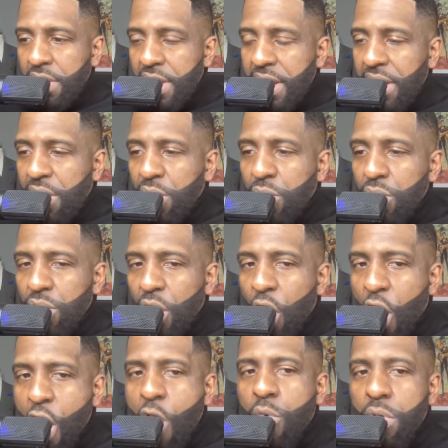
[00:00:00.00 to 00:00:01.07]
Now,
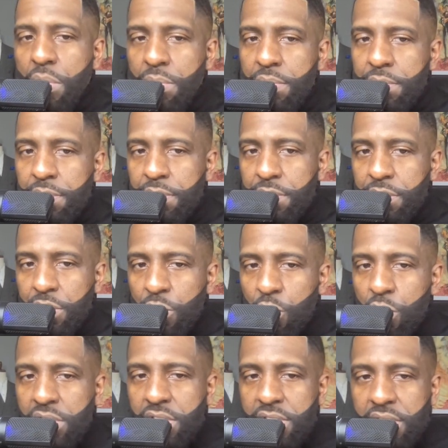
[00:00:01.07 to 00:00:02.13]
Aurum,
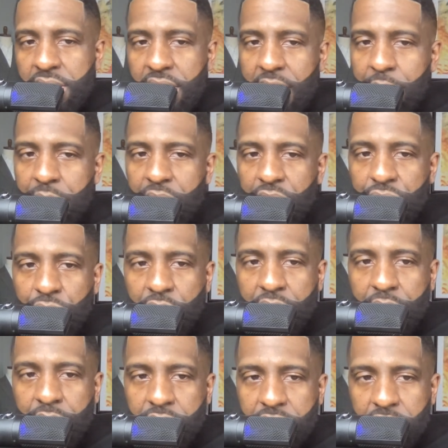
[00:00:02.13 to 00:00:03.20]
which is the name of this
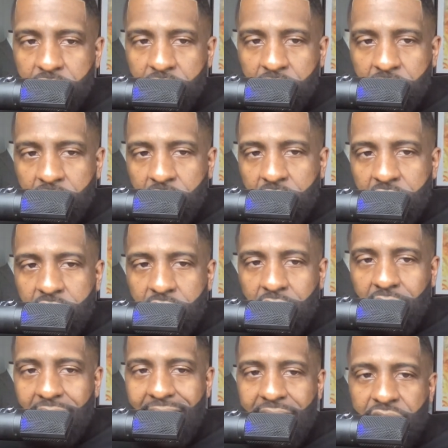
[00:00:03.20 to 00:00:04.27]
fragrance, is
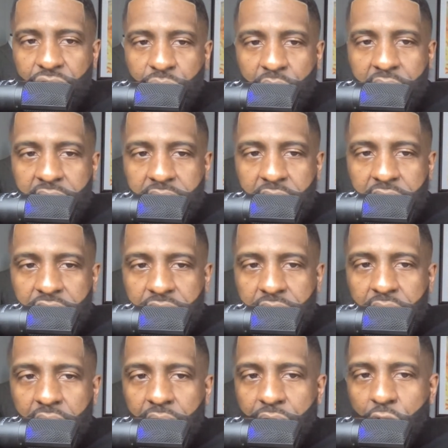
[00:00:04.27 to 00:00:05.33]
a Latin
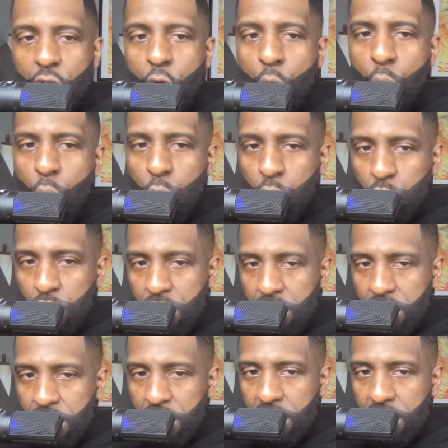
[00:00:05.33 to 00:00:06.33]
translation of gold.